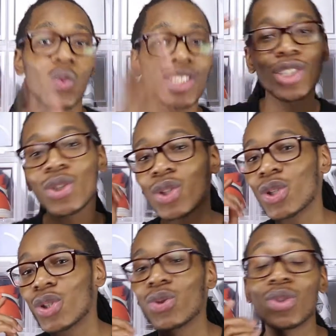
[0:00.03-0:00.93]
What's going
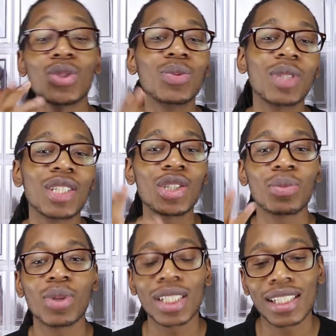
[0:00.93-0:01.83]
on YouTube? This
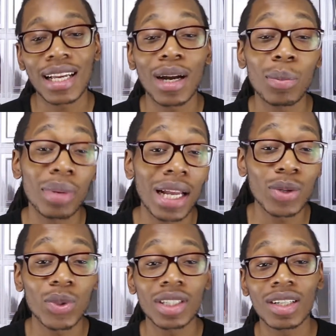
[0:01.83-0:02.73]
your boy Sal
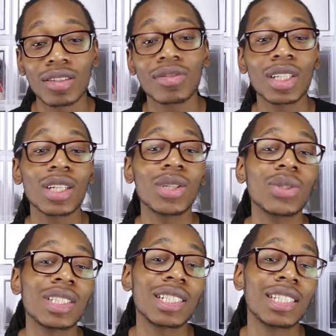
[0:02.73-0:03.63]
back with another
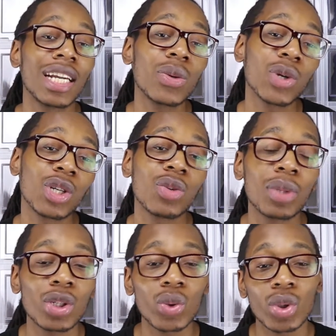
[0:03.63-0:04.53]
video, and today we're going to
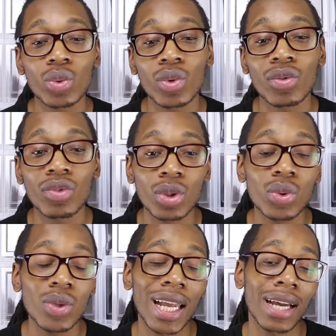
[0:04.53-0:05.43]
be doing a
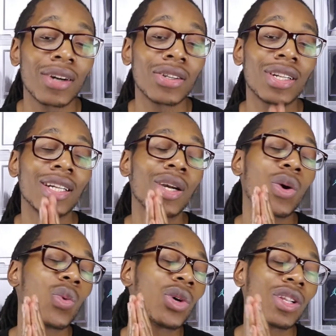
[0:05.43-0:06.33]
review on
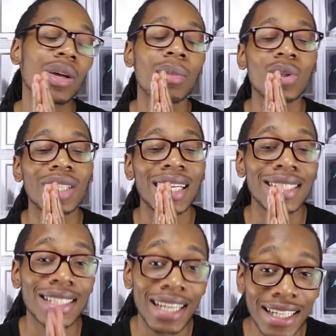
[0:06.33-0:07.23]
one of the most
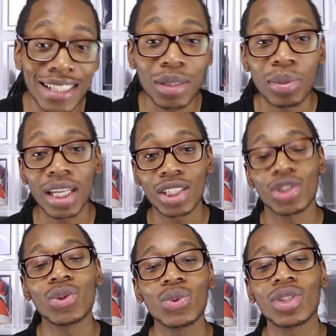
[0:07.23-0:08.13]
anticipated
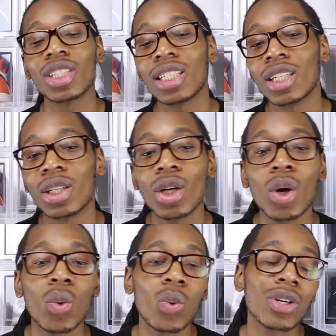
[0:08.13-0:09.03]
shoes of the year,
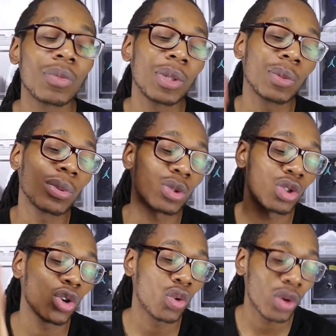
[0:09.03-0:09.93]
one of
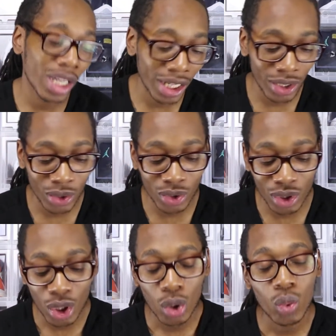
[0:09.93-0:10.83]
people's grails,